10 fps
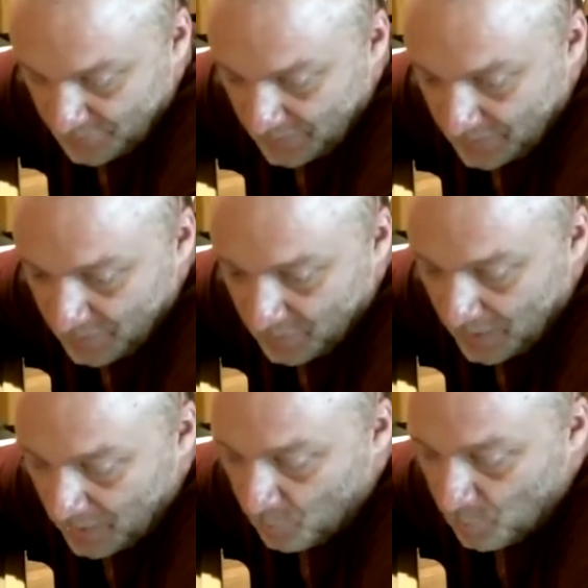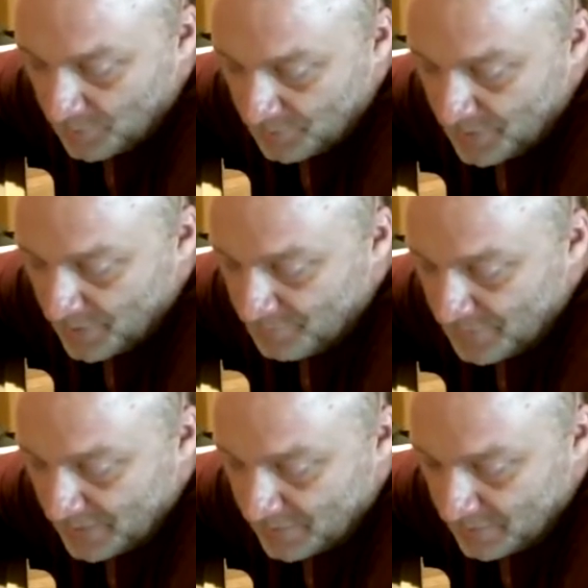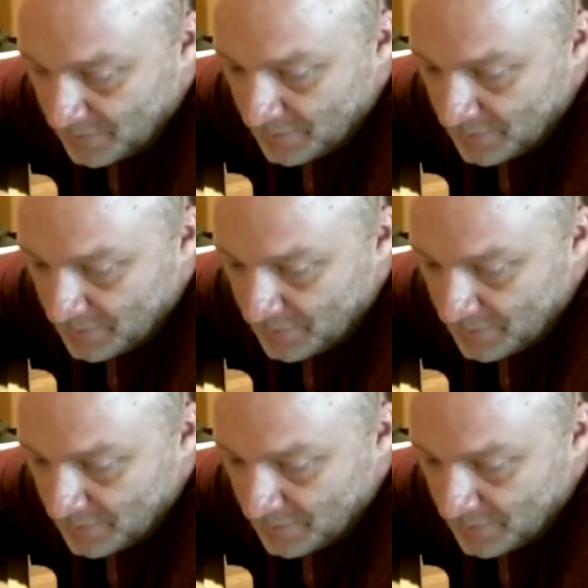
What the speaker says: I would have been,